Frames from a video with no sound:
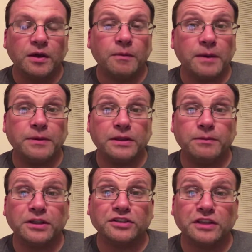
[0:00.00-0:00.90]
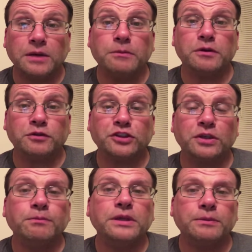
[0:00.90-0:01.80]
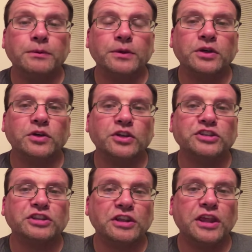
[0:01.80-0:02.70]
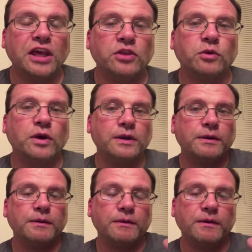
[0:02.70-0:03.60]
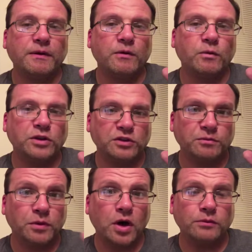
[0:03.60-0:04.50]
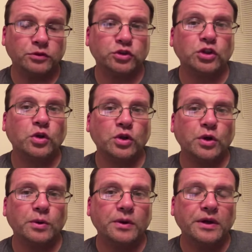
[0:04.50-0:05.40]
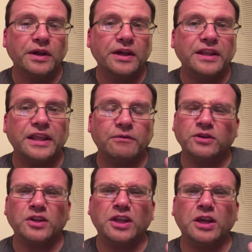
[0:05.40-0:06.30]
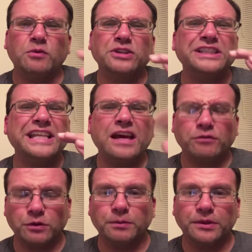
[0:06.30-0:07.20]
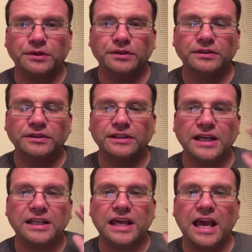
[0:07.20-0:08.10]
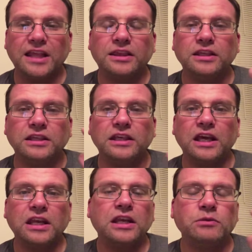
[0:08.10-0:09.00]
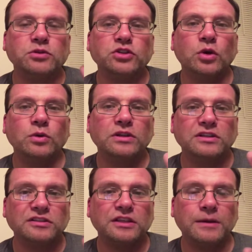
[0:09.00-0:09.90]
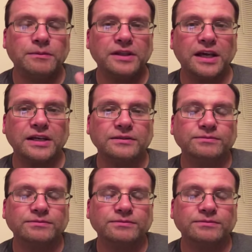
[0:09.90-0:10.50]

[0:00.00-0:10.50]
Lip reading: Might be the biggest nightmare for some people because they thought with the bomb of Solo that it was inevitable that Kathleen Kennedy was going to step down.